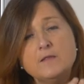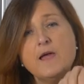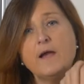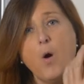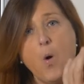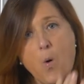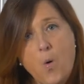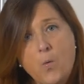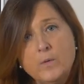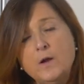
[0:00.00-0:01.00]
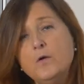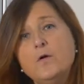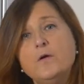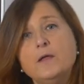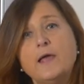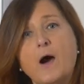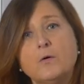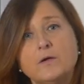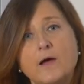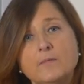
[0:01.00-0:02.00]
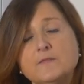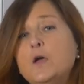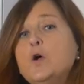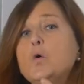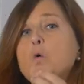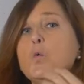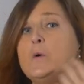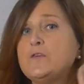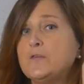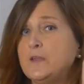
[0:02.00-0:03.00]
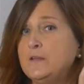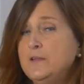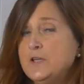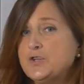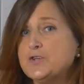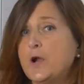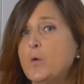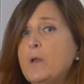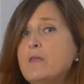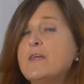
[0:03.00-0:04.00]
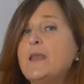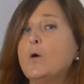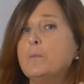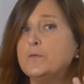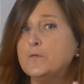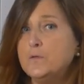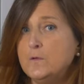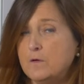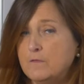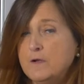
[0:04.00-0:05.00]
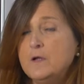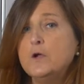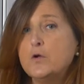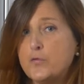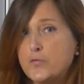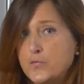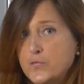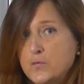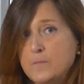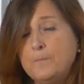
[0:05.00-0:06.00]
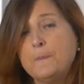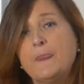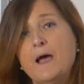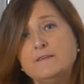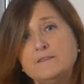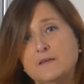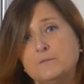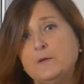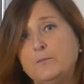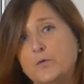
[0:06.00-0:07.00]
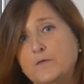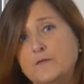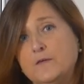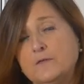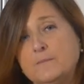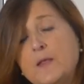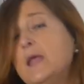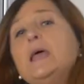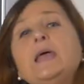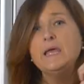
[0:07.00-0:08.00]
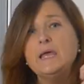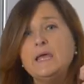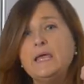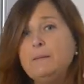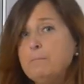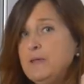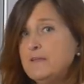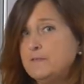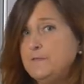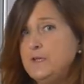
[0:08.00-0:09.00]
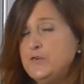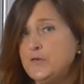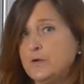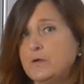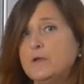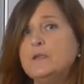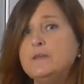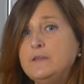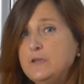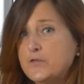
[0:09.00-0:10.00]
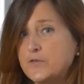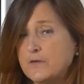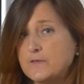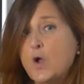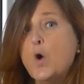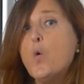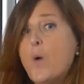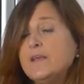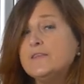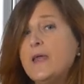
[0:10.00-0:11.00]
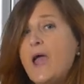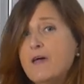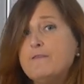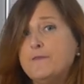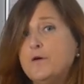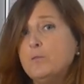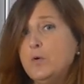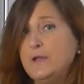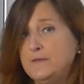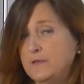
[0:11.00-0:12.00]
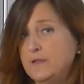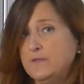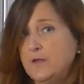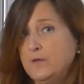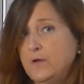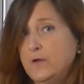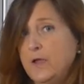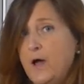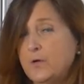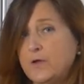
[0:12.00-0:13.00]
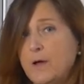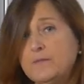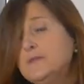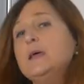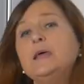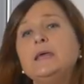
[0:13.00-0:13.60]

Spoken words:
their own learning outcomes, which the teacher will then observe through assessment processes. In Biggs' vision, teachers, once they have formulated the intended learning outcomes,